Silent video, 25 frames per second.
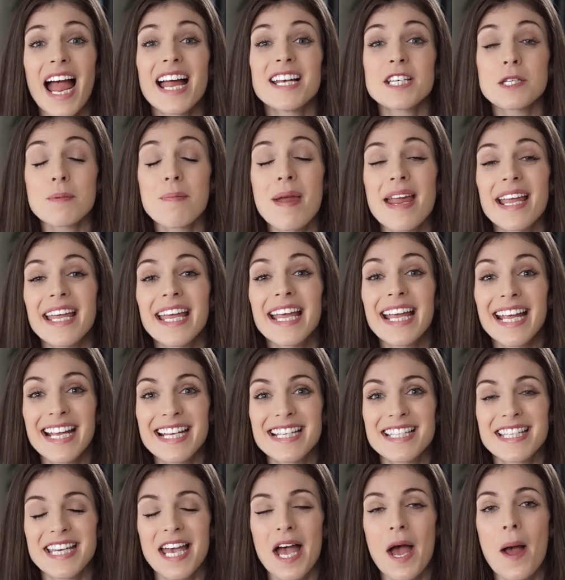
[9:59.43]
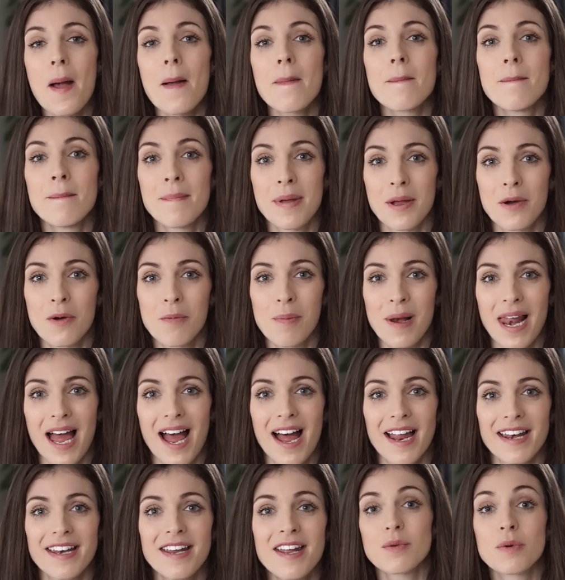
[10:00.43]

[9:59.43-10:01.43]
And to make it easier, meal plan.